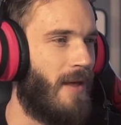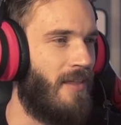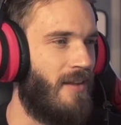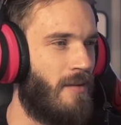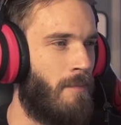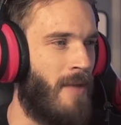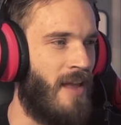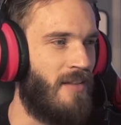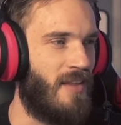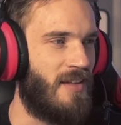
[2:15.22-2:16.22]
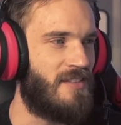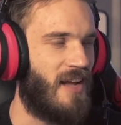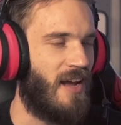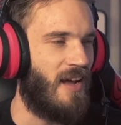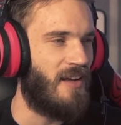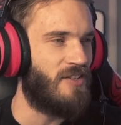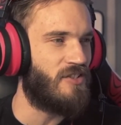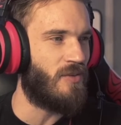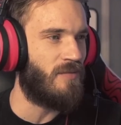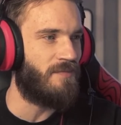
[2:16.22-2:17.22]
I think the main thing is I just
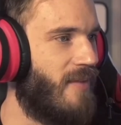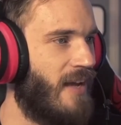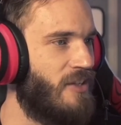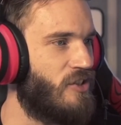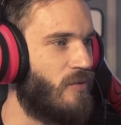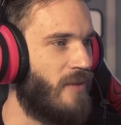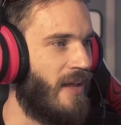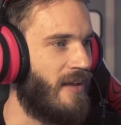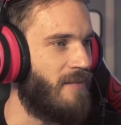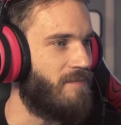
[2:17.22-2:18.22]
don't like it.